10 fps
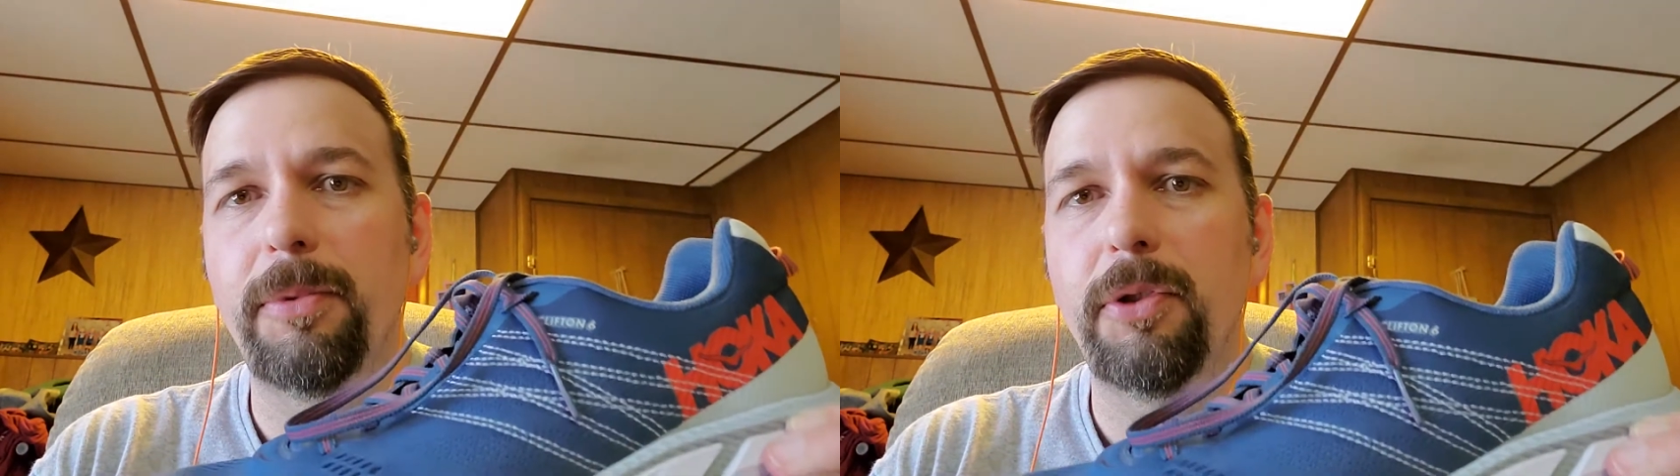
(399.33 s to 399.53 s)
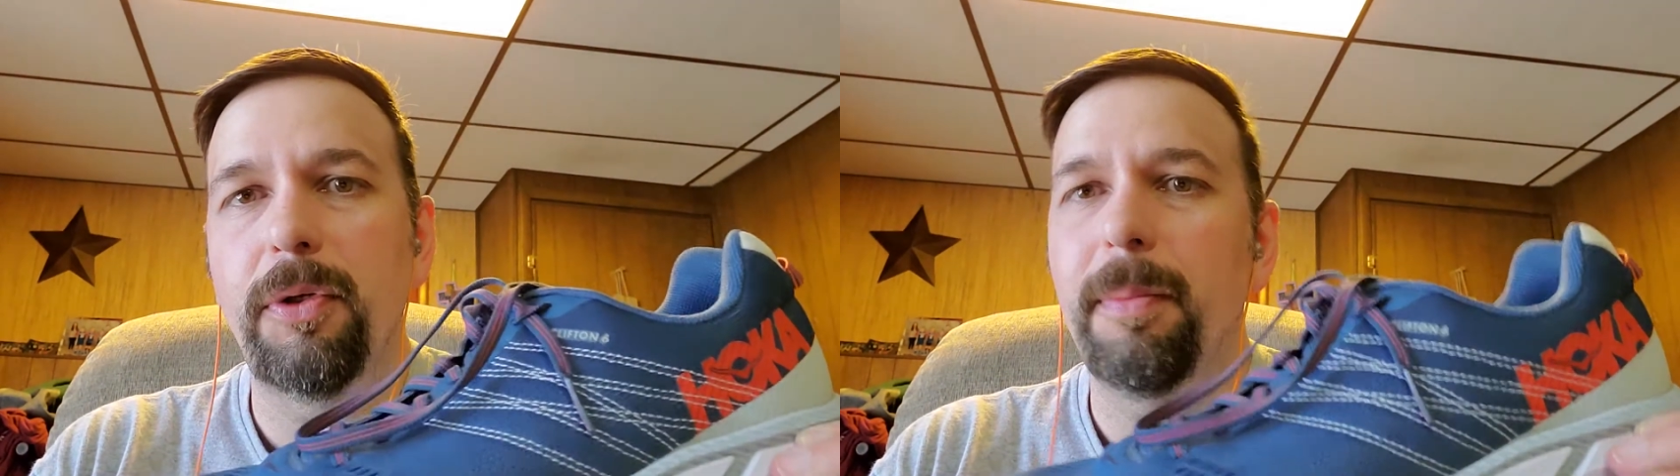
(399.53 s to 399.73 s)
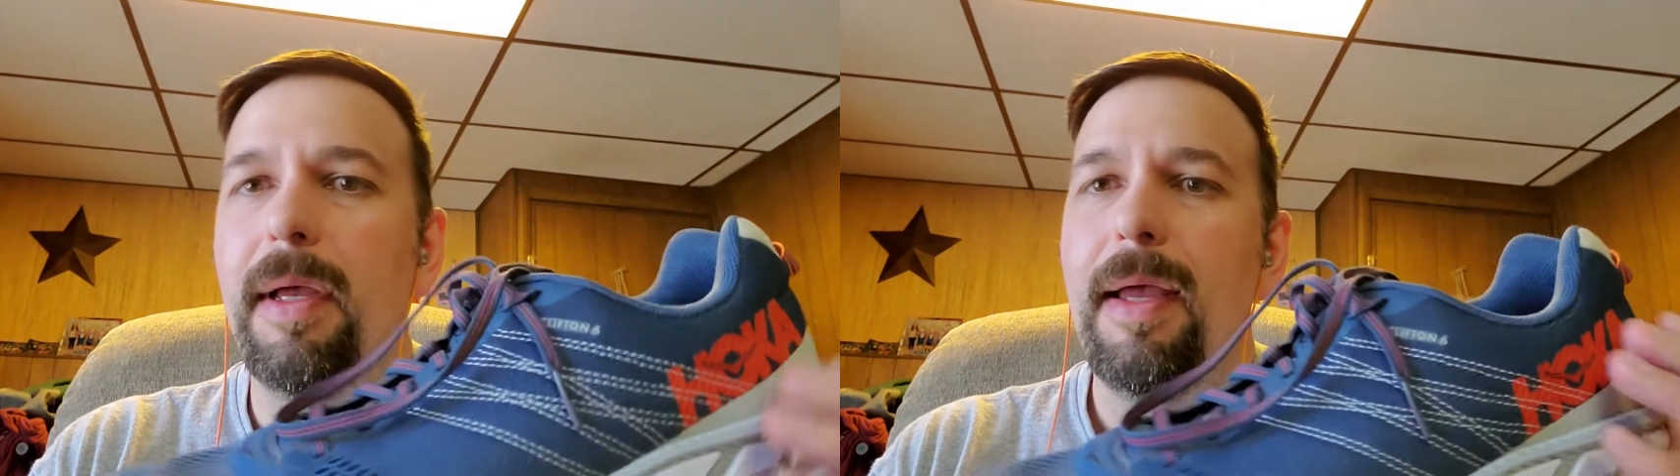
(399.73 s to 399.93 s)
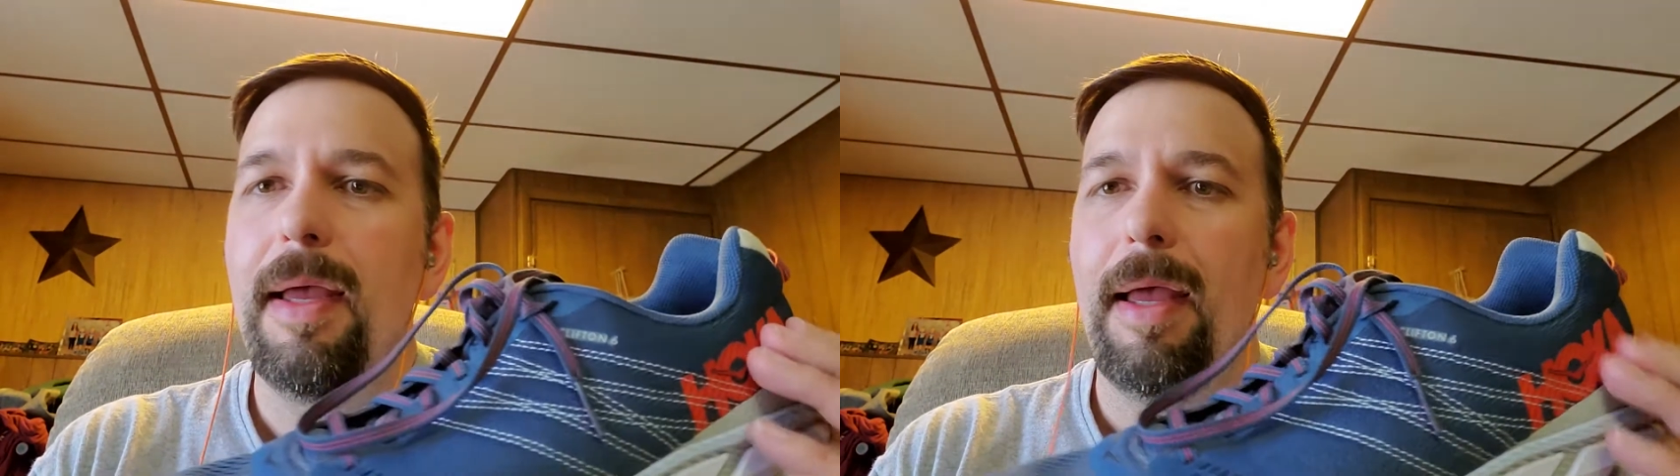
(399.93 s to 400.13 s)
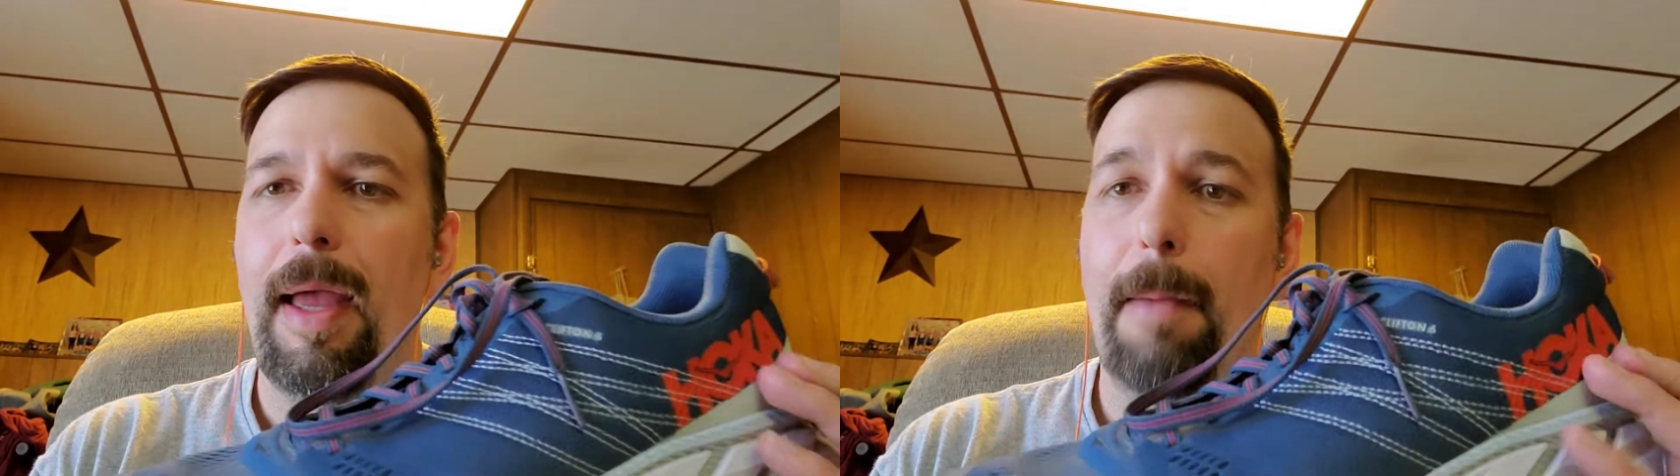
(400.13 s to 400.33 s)
to them
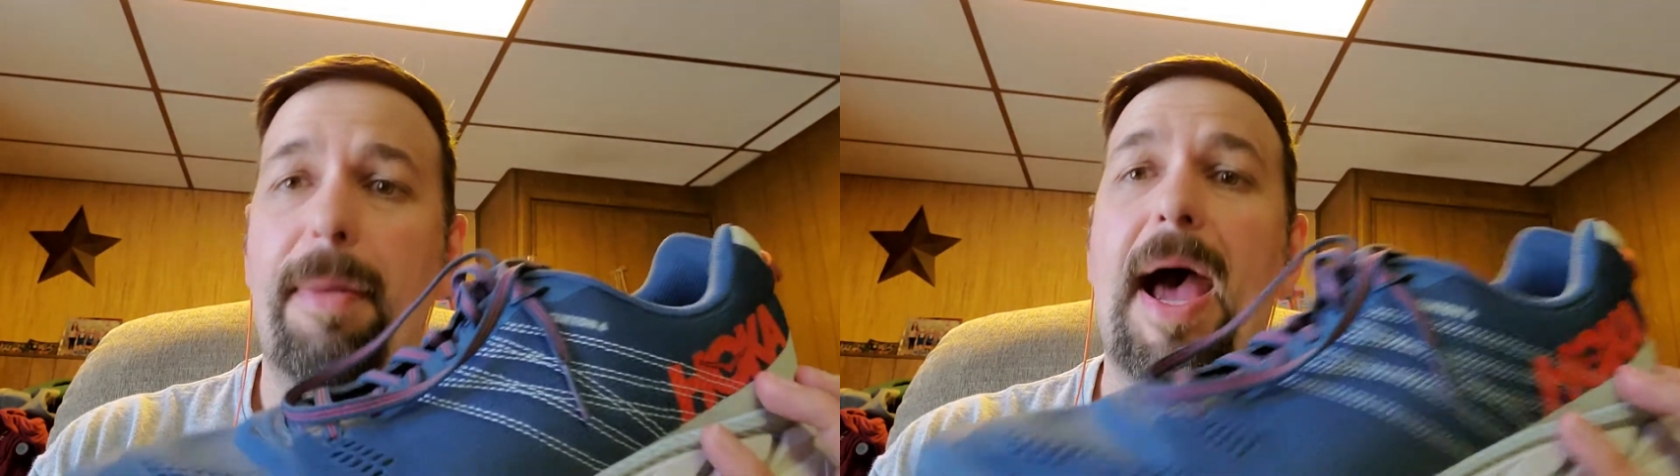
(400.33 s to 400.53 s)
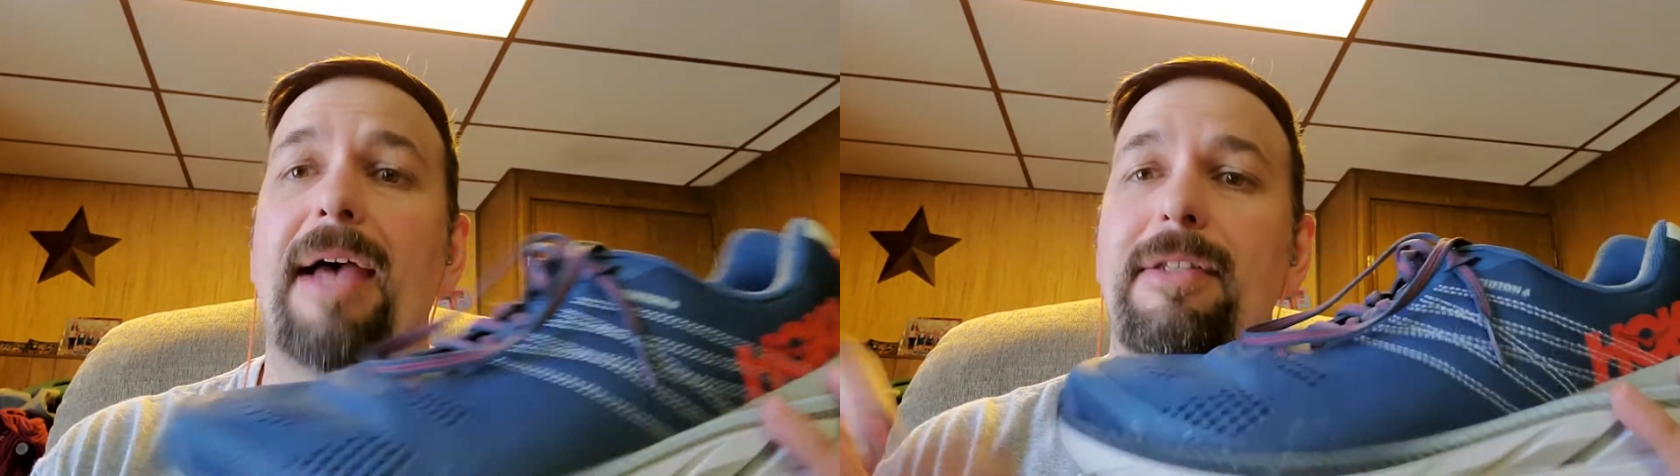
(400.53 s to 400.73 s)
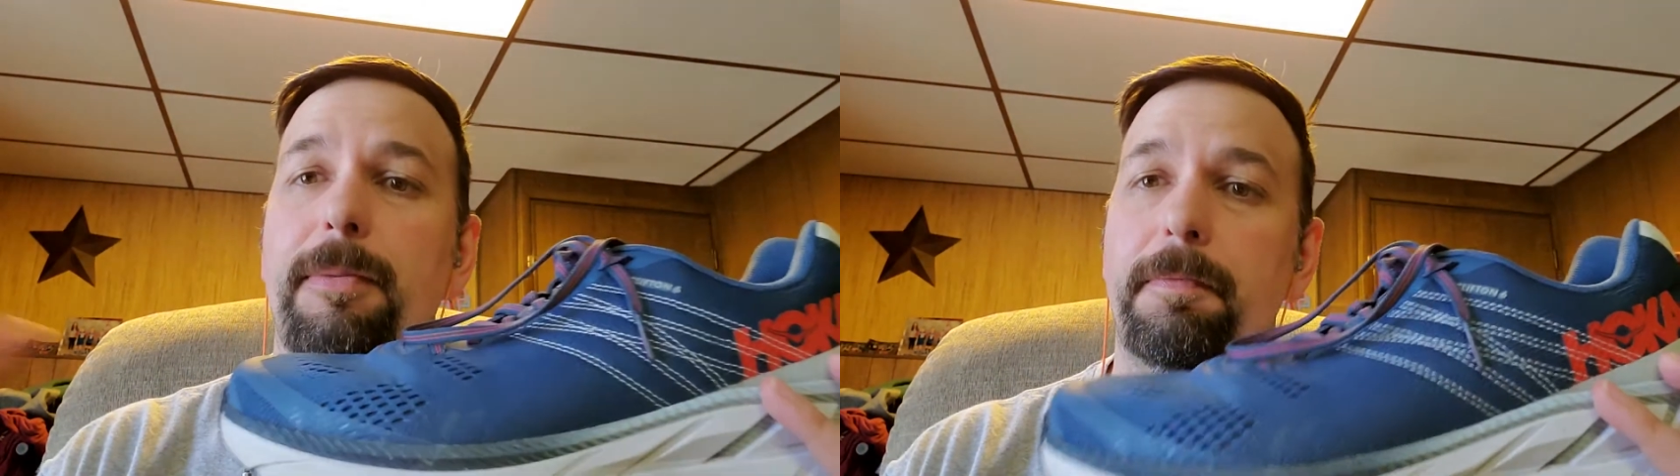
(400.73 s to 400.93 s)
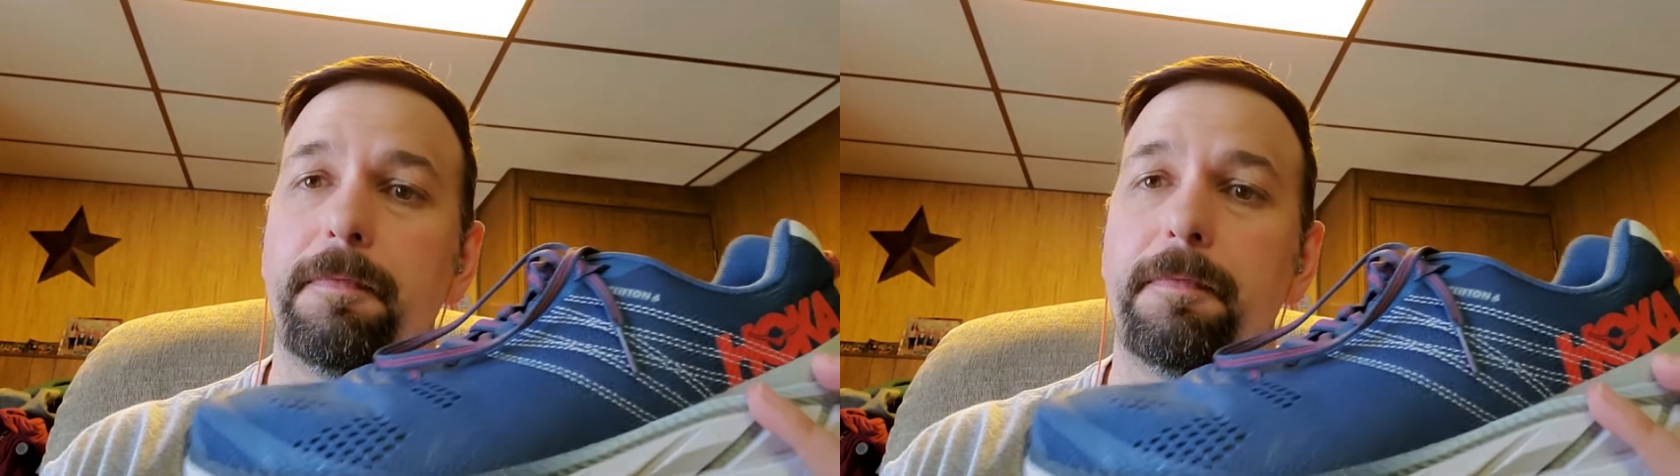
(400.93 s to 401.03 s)
and passed them.